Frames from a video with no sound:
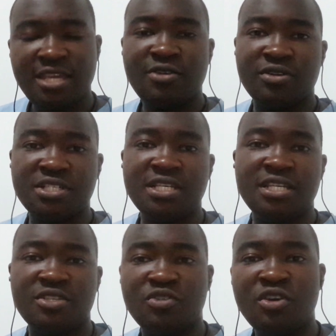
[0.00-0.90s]
he or she
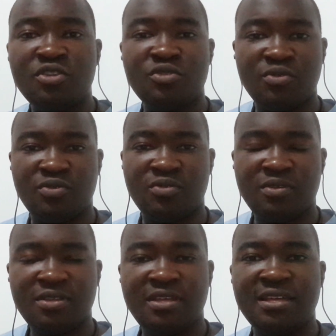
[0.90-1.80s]
is going to
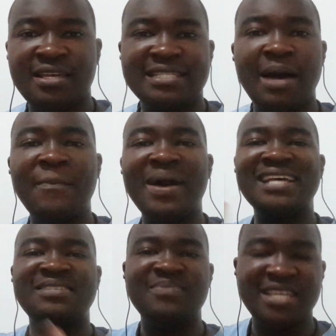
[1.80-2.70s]

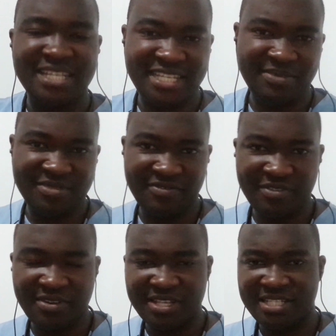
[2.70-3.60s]
surpass me in terms of
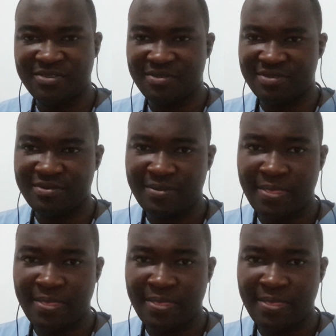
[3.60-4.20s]
knowledge. No.